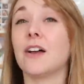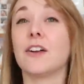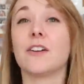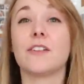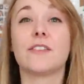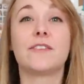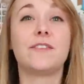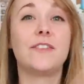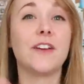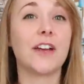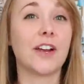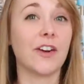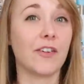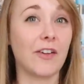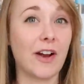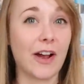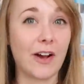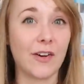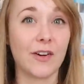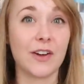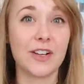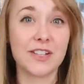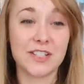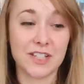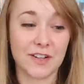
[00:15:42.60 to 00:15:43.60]
figure
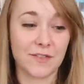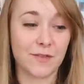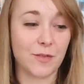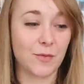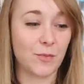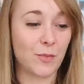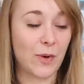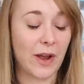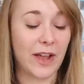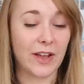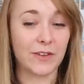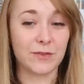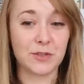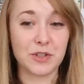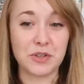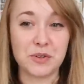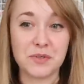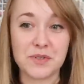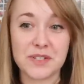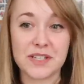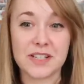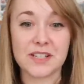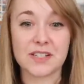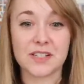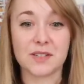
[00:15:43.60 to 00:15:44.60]
out a different way of
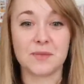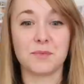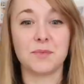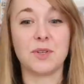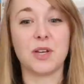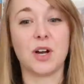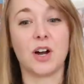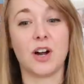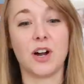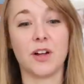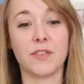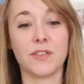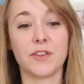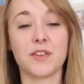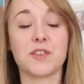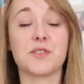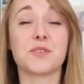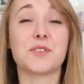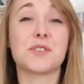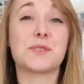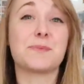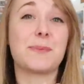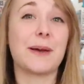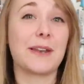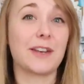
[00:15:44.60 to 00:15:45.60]
using some yarn that you
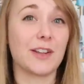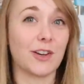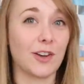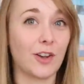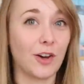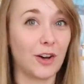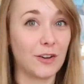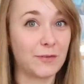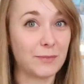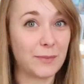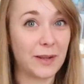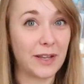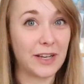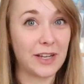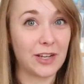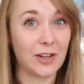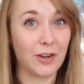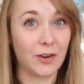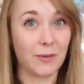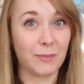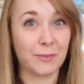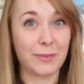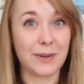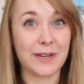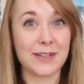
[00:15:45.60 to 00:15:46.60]
spent a lot of money
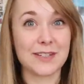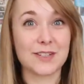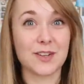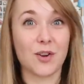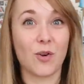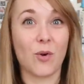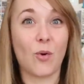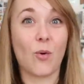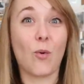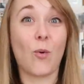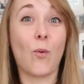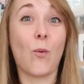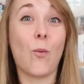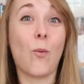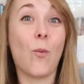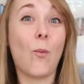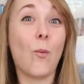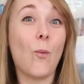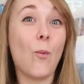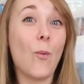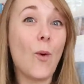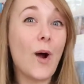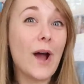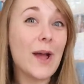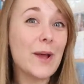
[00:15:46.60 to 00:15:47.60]
on but isn't
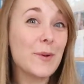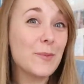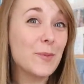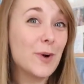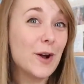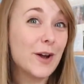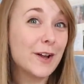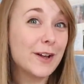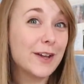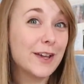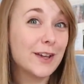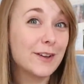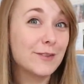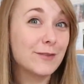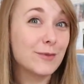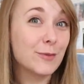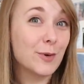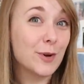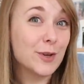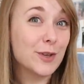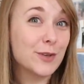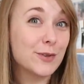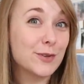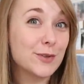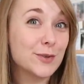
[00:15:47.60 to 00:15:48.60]
quite working for
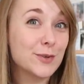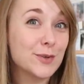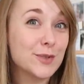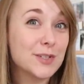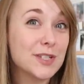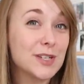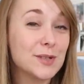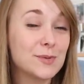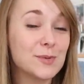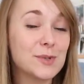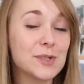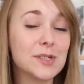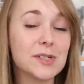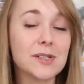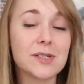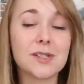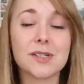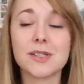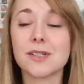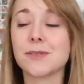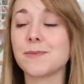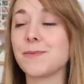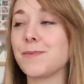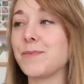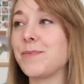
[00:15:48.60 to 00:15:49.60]
what you thought it would.
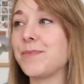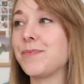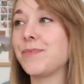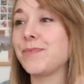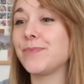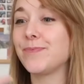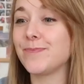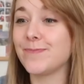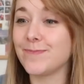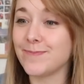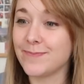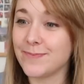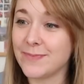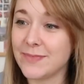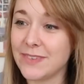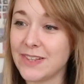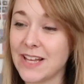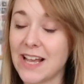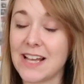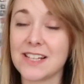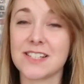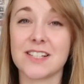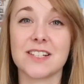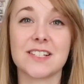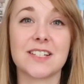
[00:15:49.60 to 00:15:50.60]

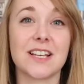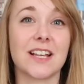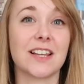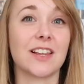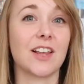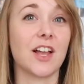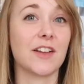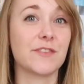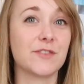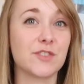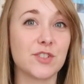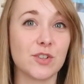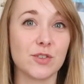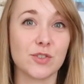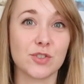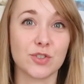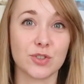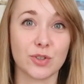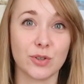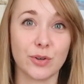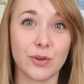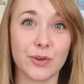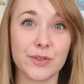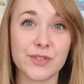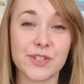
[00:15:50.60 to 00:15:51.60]
As I said, life's too
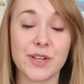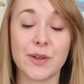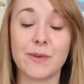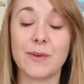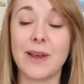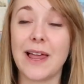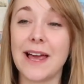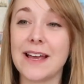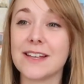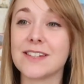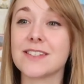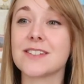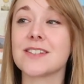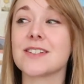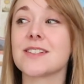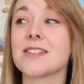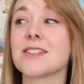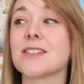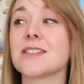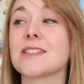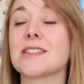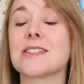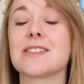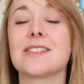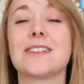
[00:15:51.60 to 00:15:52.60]
short, so
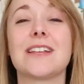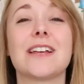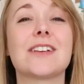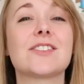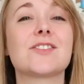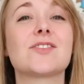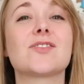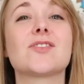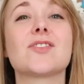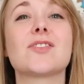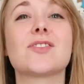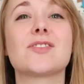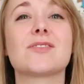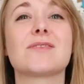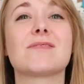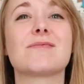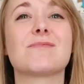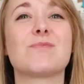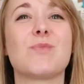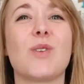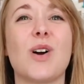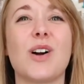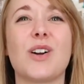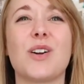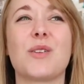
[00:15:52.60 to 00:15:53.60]
let's just
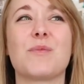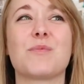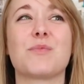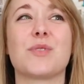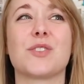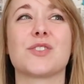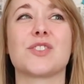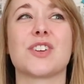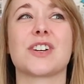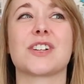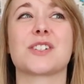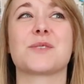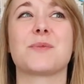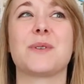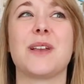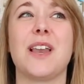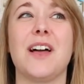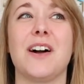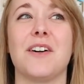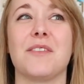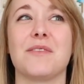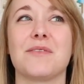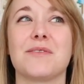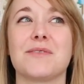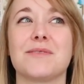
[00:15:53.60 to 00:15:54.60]
work on projects we
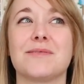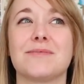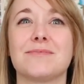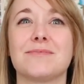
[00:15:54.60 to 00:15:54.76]
love.